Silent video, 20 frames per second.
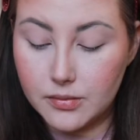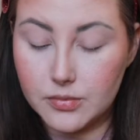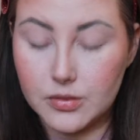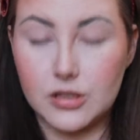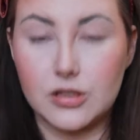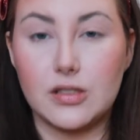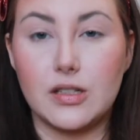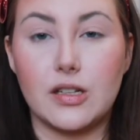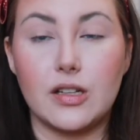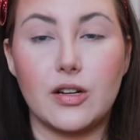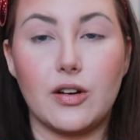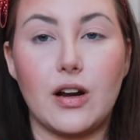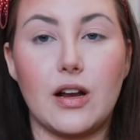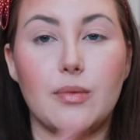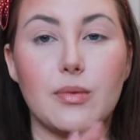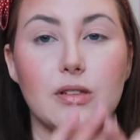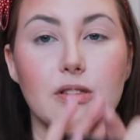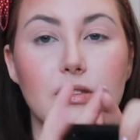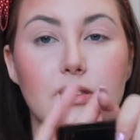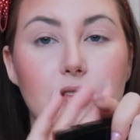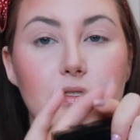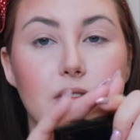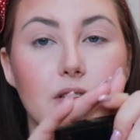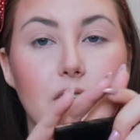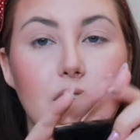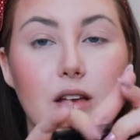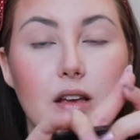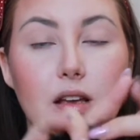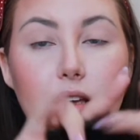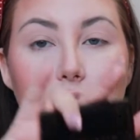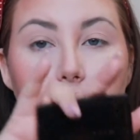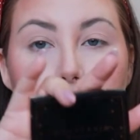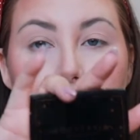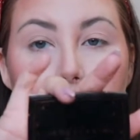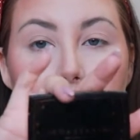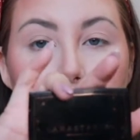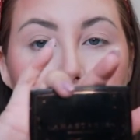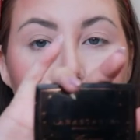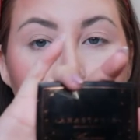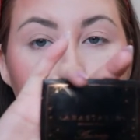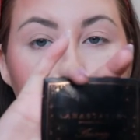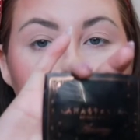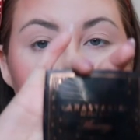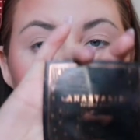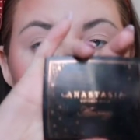just gonna grab this Emery's